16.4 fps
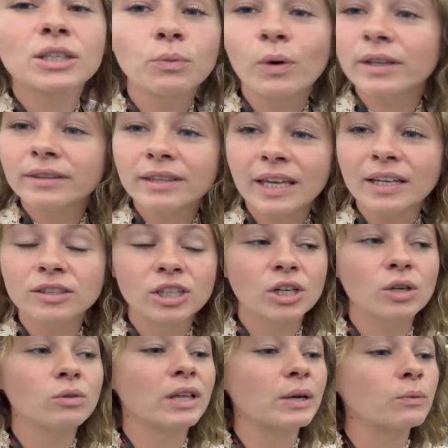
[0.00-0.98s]
one thing
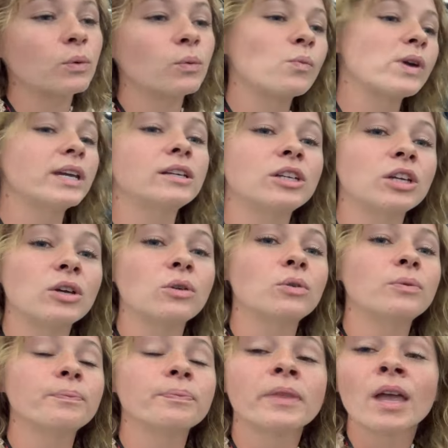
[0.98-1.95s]
too, like when we
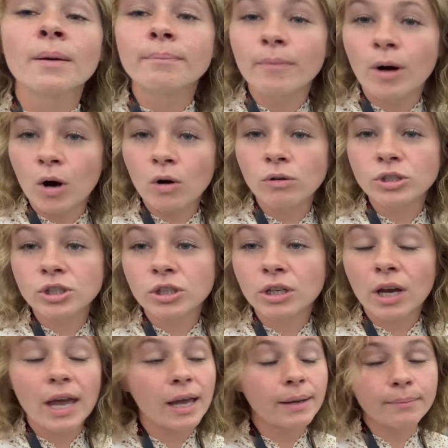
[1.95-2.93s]
do mulch
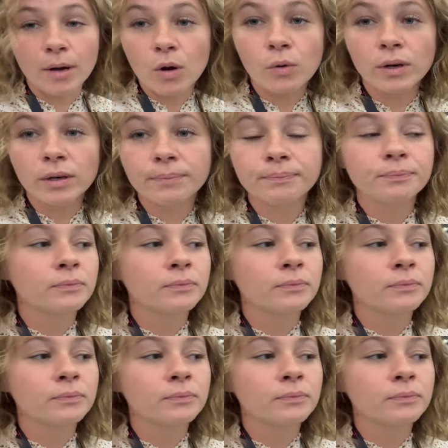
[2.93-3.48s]
and mowing,